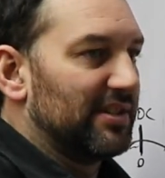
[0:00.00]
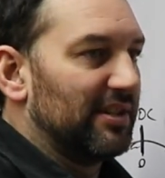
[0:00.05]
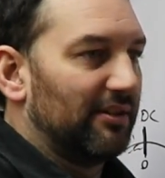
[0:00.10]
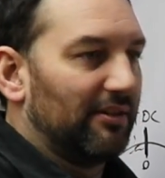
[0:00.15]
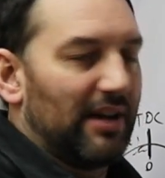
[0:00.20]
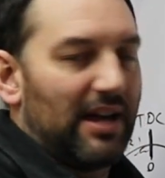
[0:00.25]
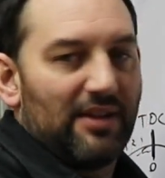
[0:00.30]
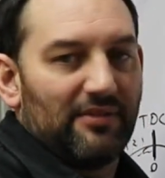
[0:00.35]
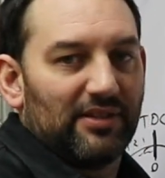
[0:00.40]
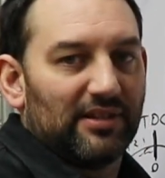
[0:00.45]

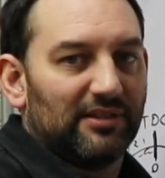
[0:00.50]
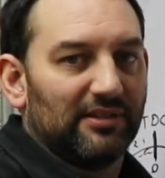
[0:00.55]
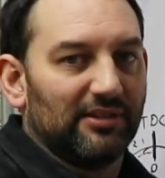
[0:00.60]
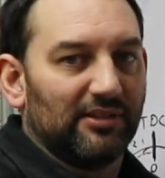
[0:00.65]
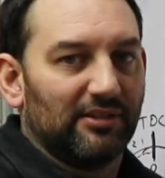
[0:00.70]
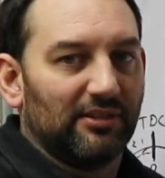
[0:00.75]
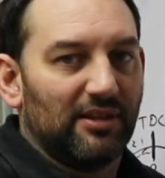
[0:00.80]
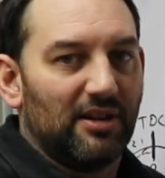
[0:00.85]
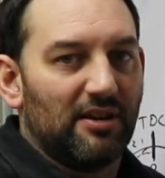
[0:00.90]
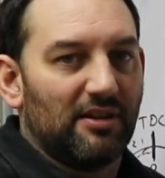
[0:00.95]
having a
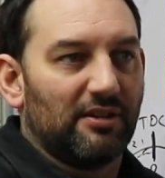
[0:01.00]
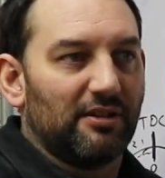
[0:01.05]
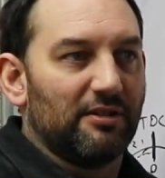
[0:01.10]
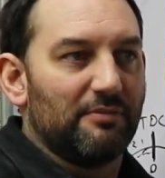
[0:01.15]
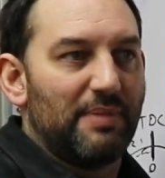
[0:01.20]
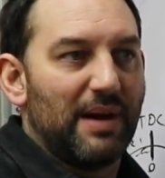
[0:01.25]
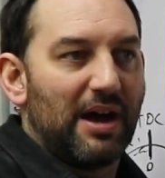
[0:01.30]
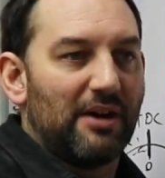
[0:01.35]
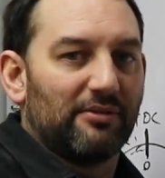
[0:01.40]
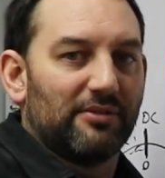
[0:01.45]
little longer
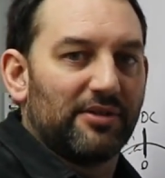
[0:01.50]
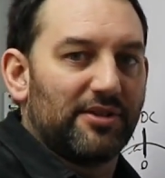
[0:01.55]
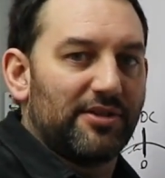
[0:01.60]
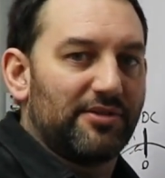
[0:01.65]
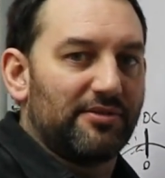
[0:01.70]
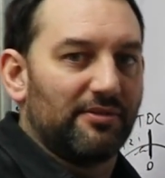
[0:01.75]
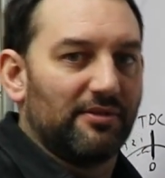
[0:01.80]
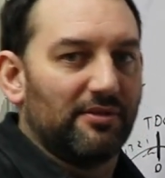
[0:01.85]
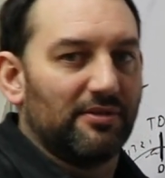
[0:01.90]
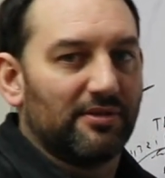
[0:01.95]
power
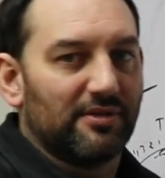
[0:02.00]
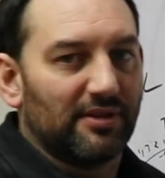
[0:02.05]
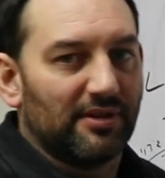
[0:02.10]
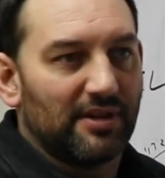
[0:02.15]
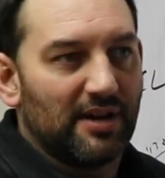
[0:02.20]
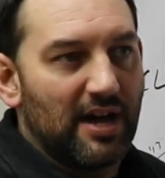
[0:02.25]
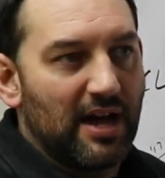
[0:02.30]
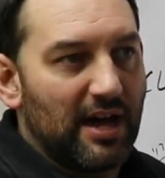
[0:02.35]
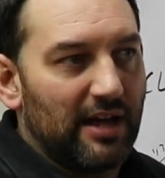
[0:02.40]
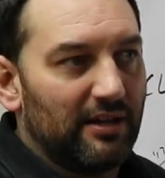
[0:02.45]
stroke or
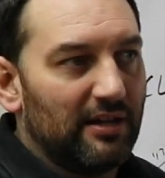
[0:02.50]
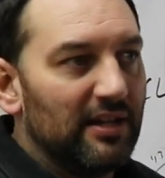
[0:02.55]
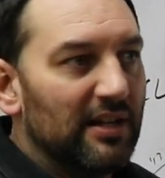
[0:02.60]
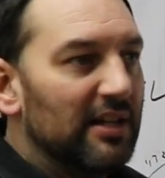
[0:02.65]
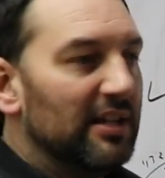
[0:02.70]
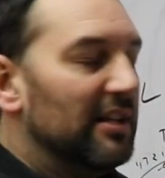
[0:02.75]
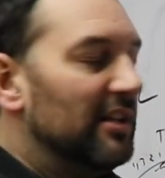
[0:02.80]
not.